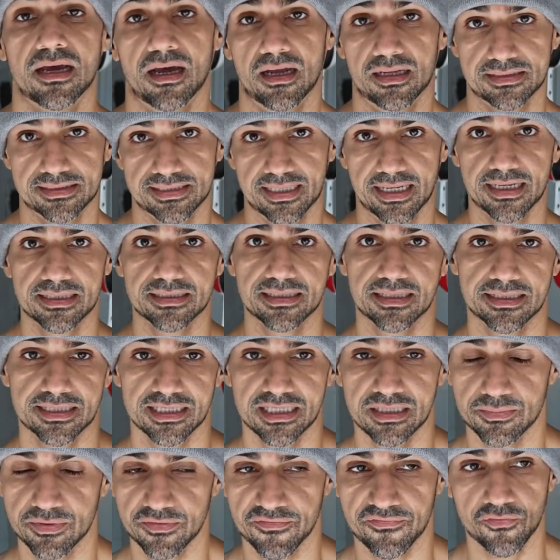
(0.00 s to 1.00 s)
contact, and
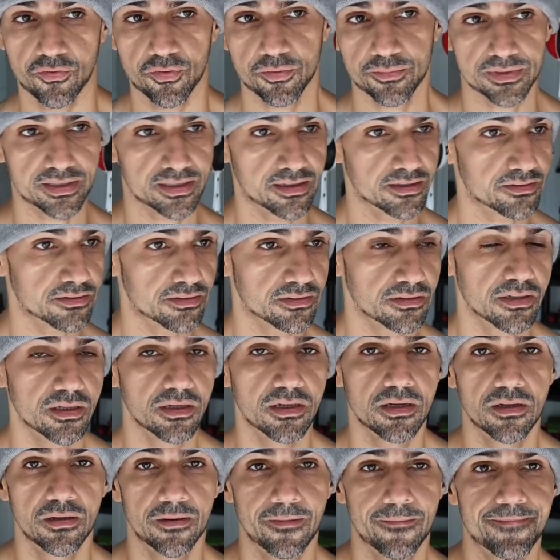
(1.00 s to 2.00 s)
keep your form together.
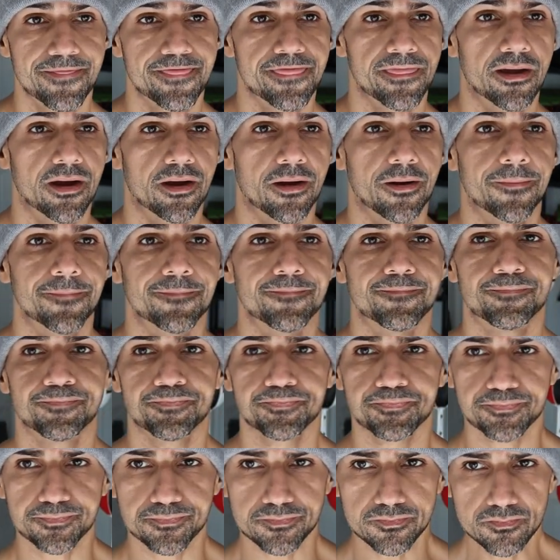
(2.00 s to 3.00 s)
Um,
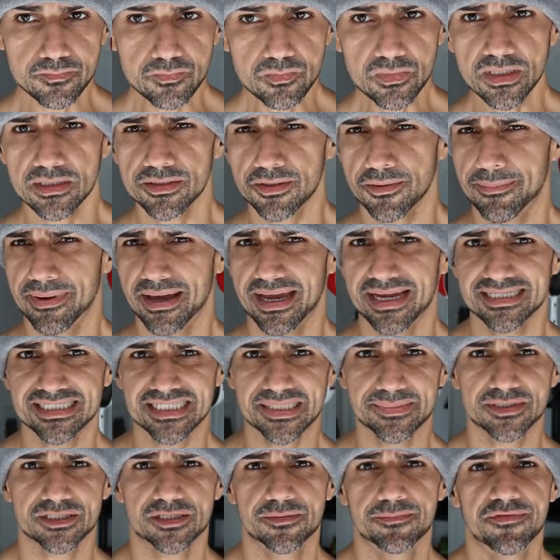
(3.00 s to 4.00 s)
the bag
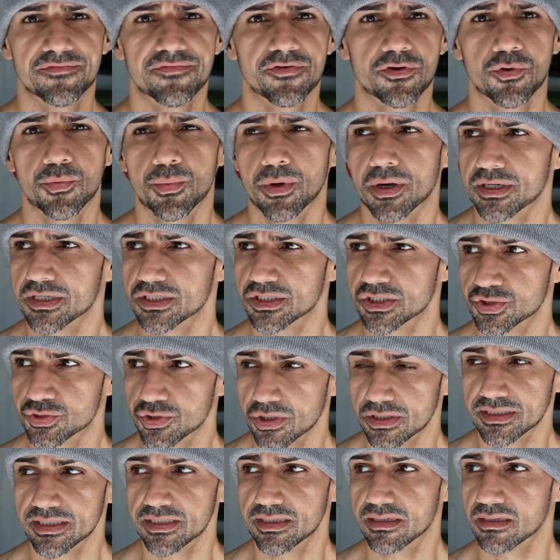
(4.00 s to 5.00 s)
seems to be very well
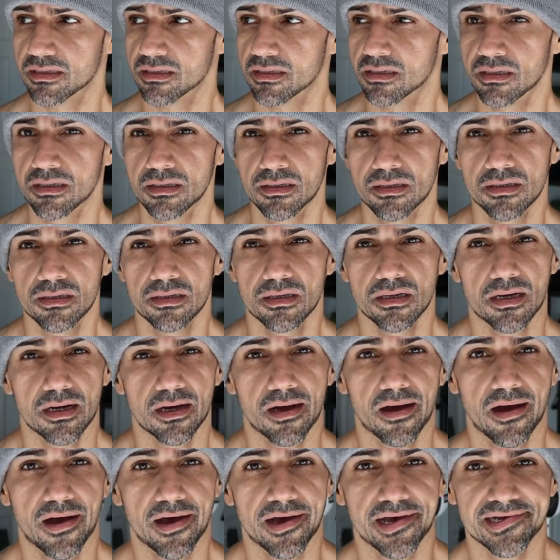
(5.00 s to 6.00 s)
constructed.
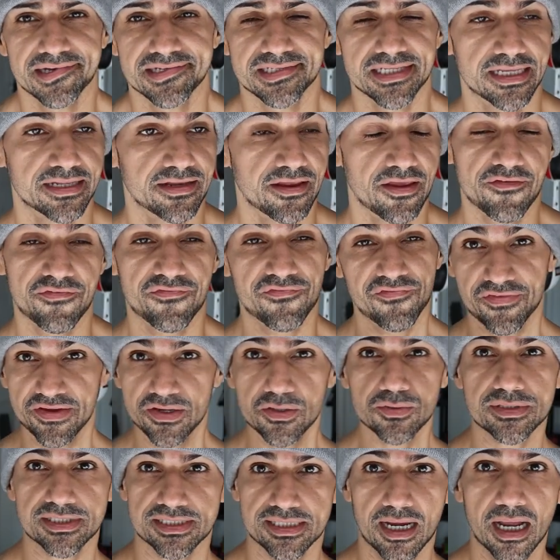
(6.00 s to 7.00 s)
Uh, it, it,
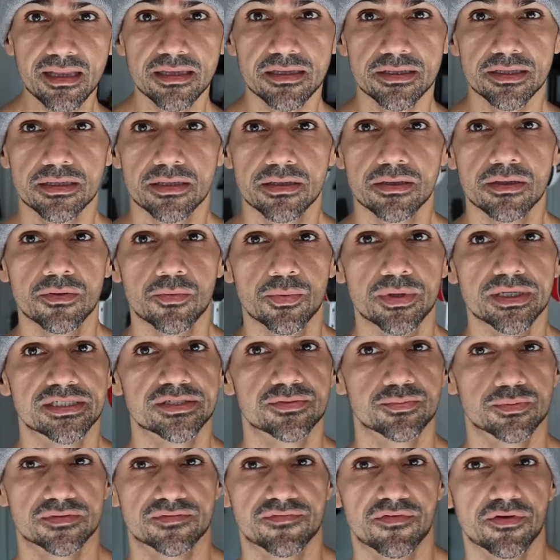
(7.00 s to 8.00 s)
feels solid,
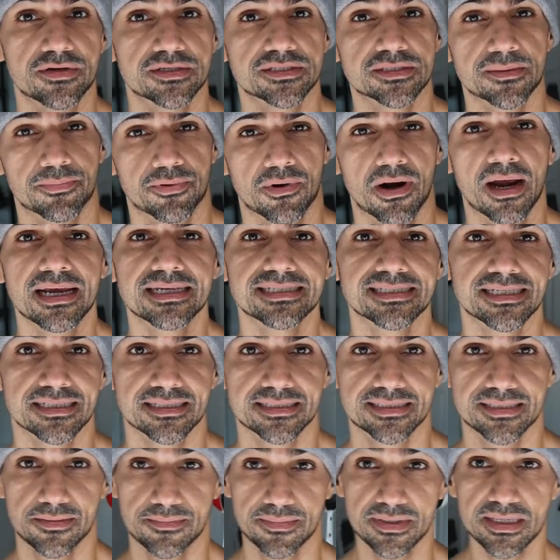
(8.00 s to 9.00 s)
which was very
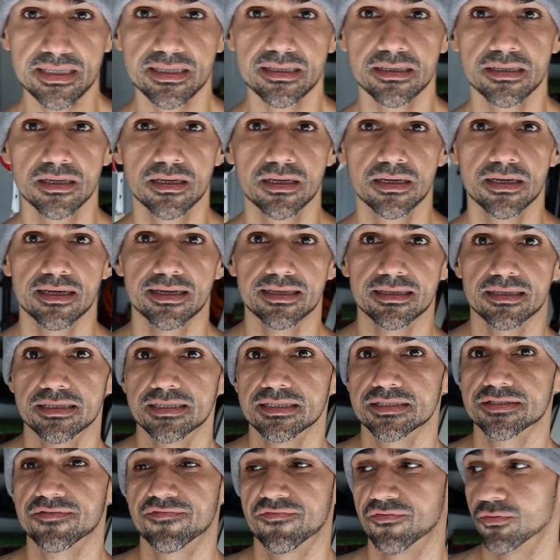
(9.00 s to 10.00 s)
surprising to me, at
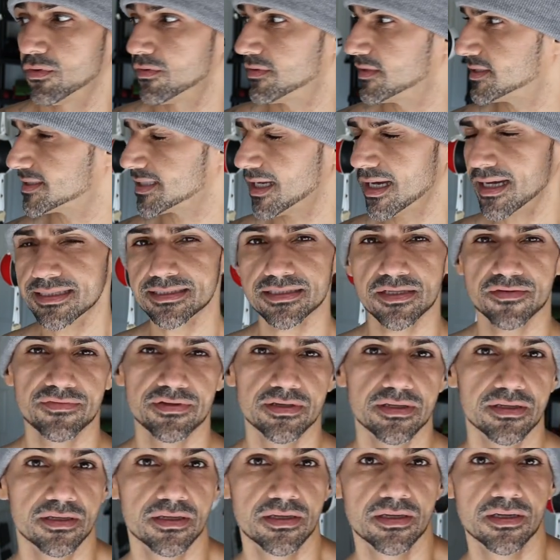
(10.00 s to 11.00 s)
least for the size of
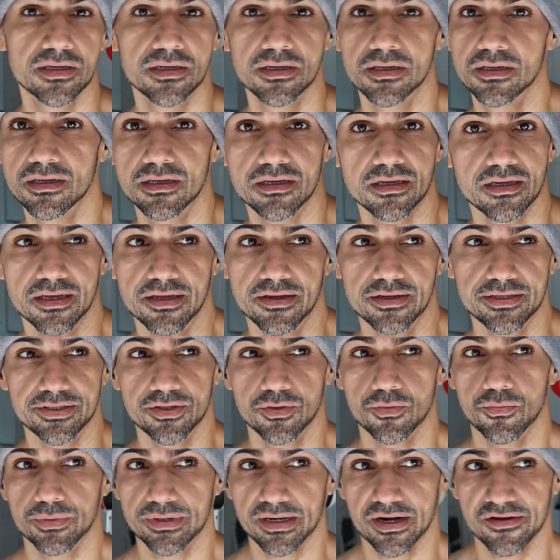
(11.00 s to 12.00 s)
it. Uh, you
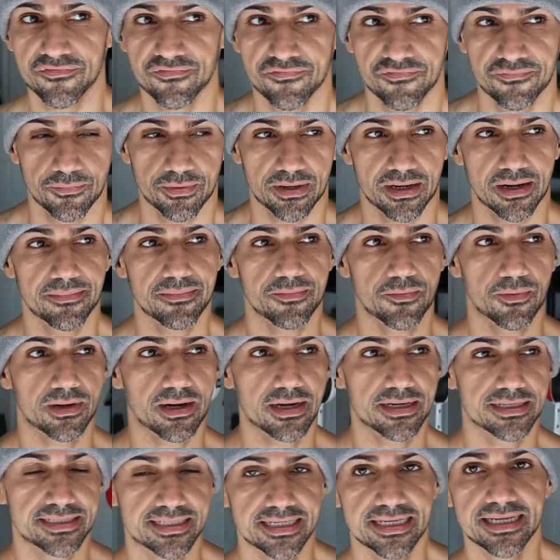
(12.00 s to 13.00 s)
know, when I when I when
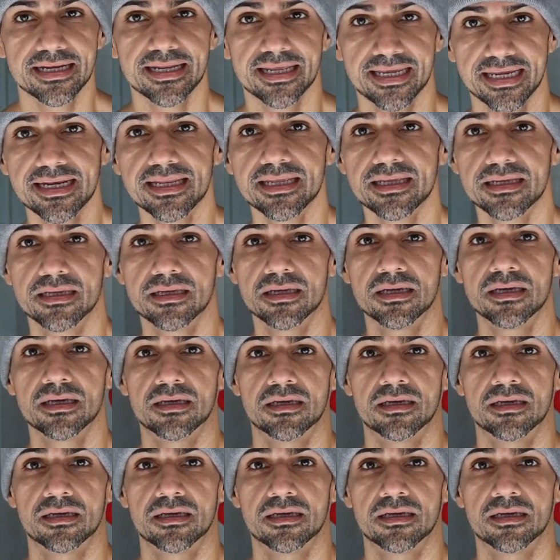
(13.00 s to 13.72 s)
I did hit it,